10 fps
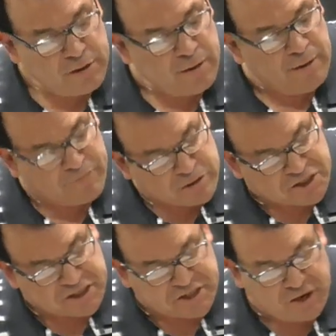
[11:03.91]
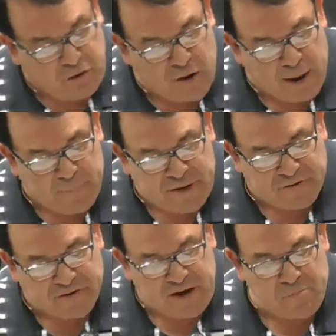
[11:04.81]
At verse 16, do not be
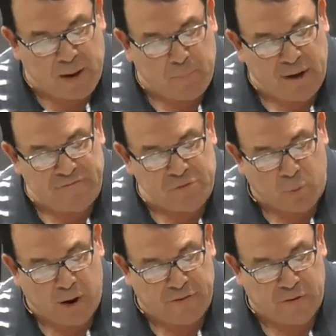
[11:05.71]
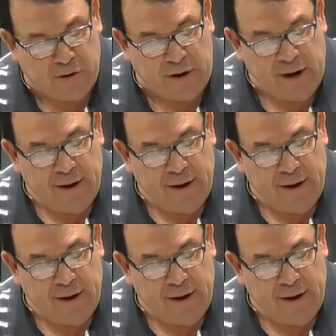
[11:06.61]
deceived, my beloved brethren.